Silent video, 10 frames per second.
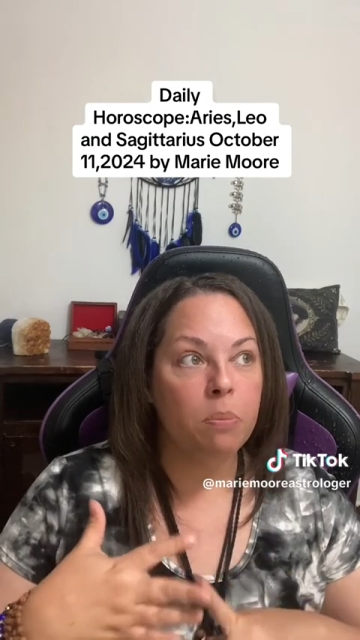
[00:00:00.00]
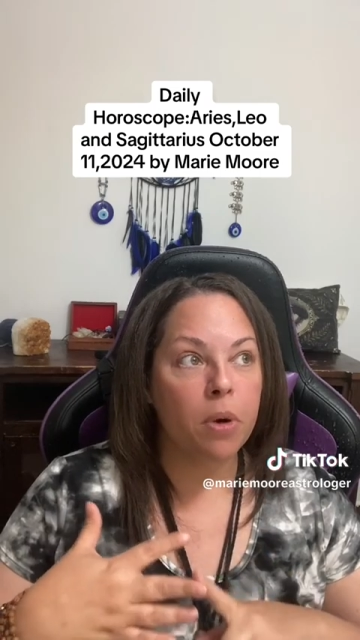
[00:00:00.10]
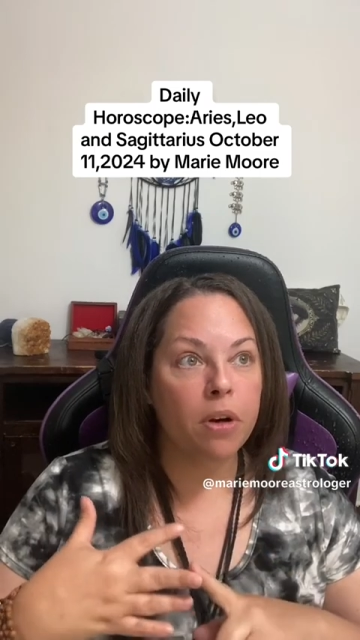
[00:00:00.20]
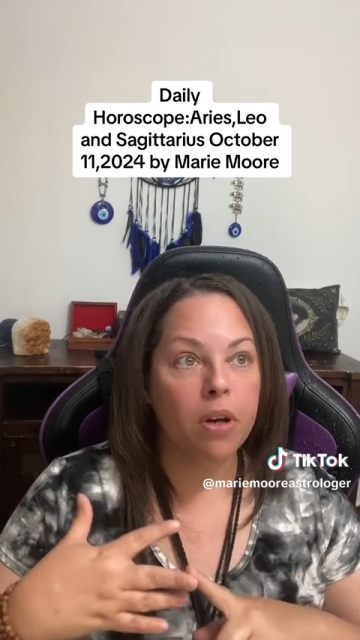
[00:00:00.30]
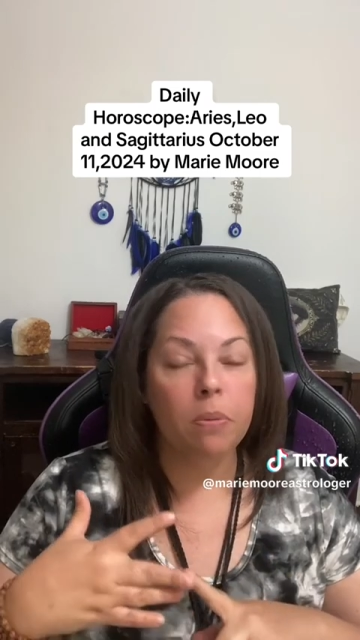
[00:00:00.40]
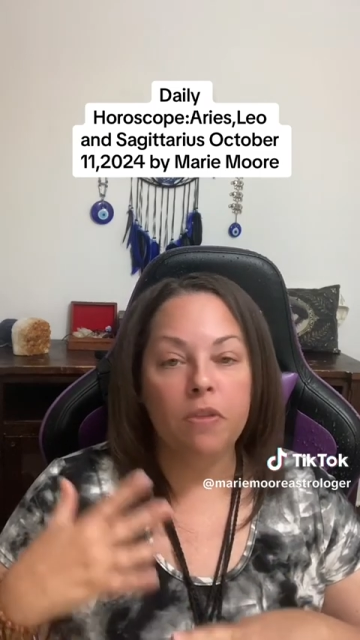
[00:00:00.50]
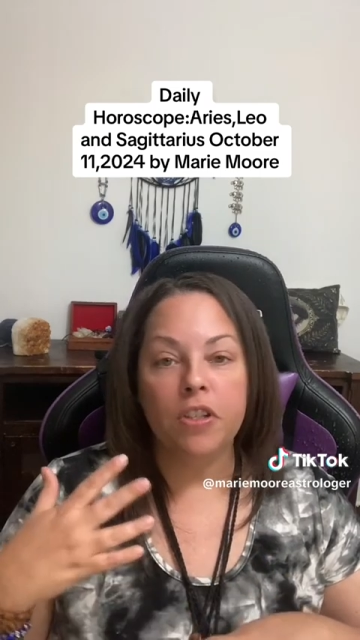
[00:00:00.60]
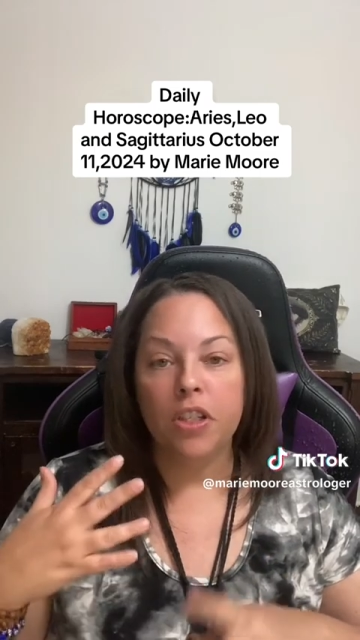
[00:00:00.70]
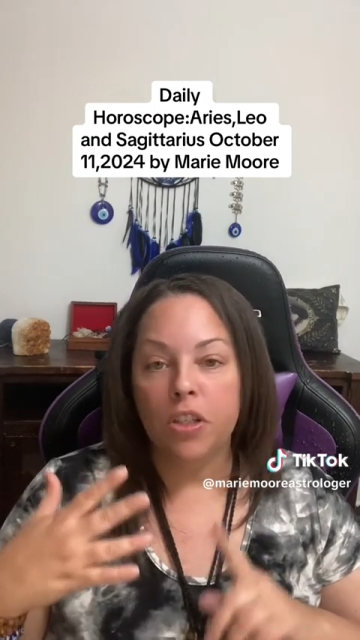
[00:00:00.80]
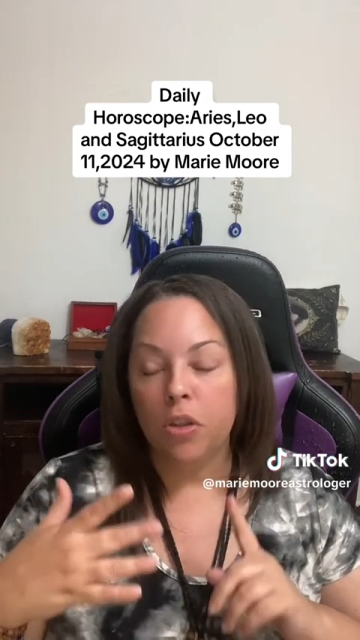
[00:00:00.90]
Mercury moves
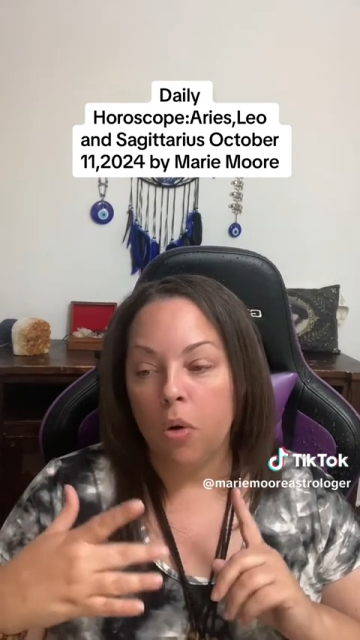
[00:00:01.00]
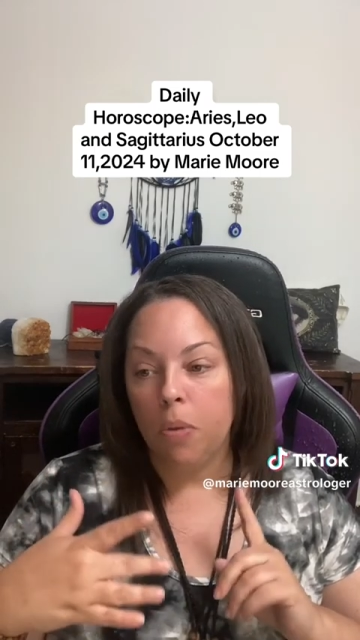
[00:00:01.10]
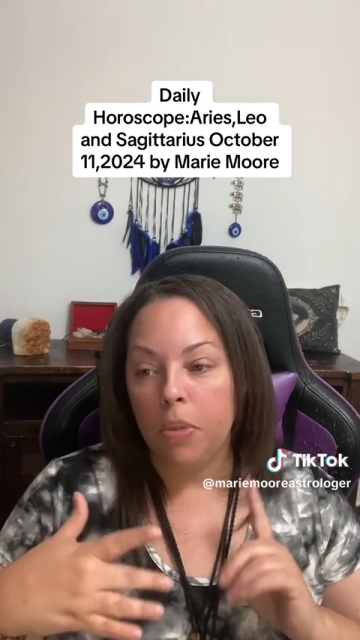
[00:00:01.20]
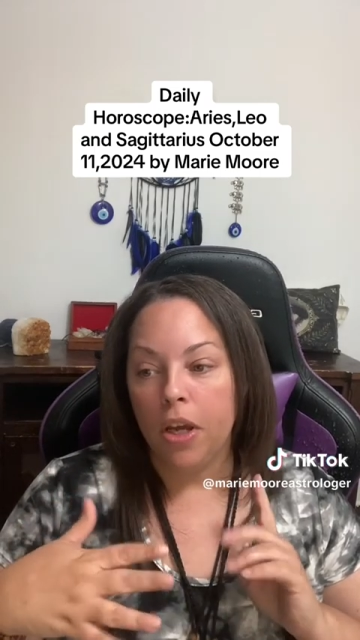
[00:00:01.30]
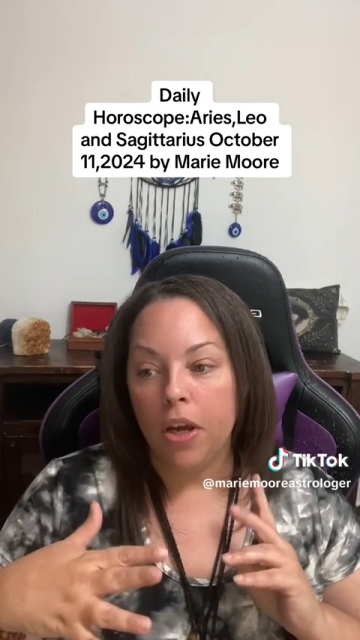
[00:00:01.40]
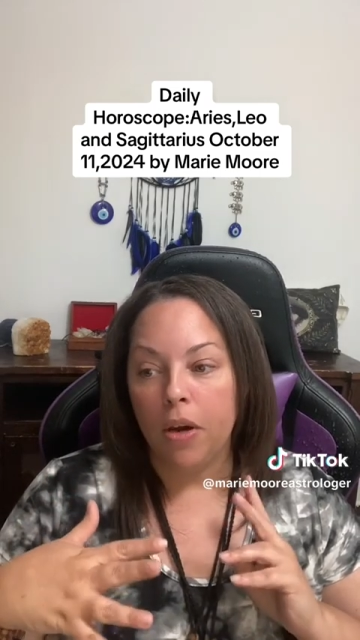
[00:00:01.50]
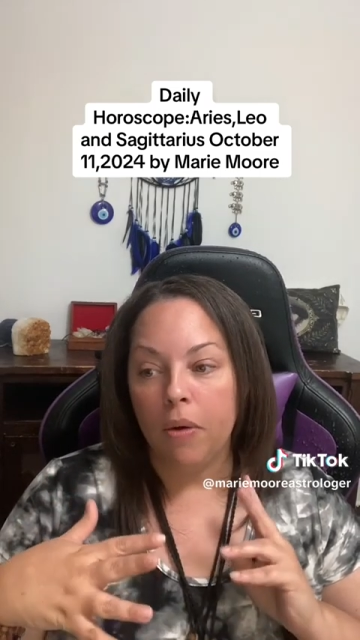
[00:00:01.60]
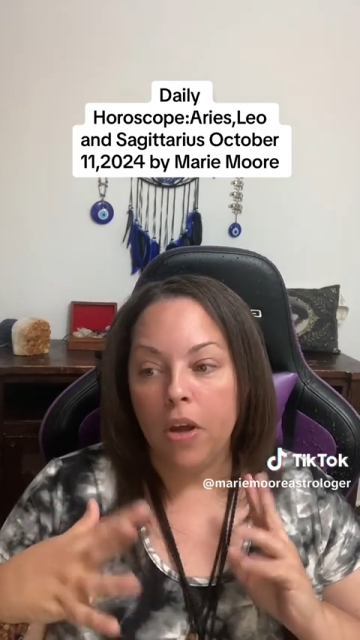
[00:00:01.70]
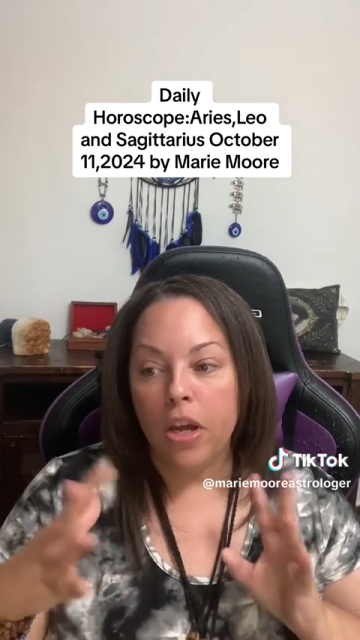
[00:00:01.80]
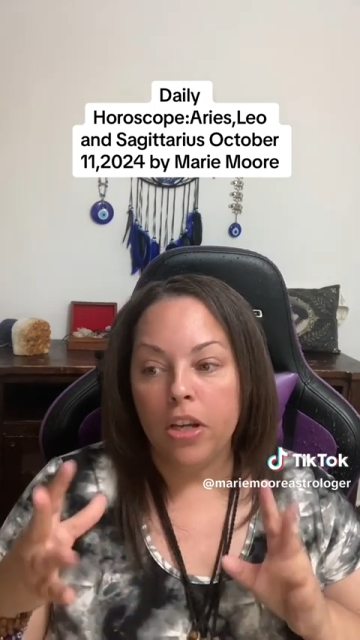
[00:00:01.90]
into Scorpio